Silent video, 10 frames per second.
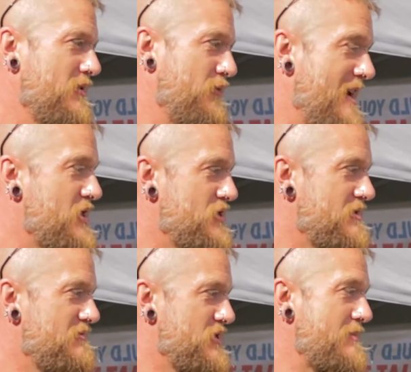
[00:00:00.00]
first
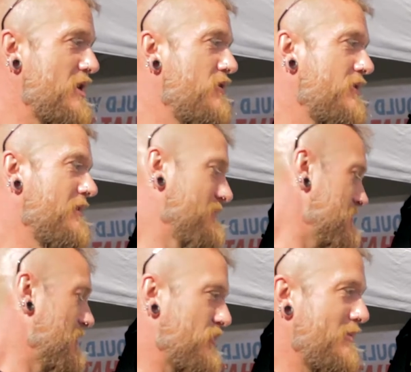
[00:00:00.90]
stepped over,
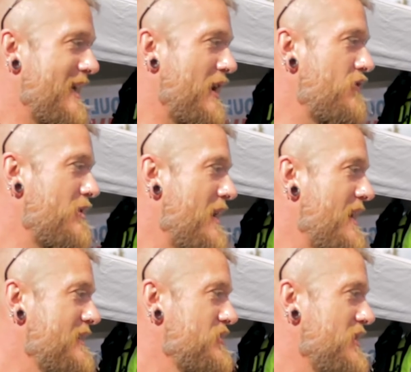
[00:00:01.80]
threw my leg over a
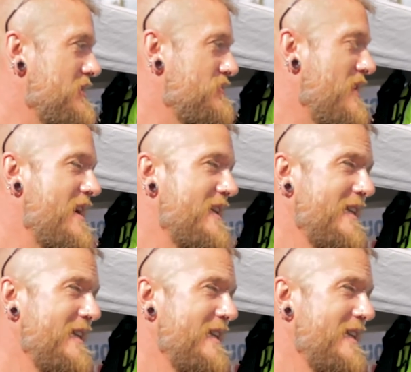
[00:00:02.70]
bike and started riding.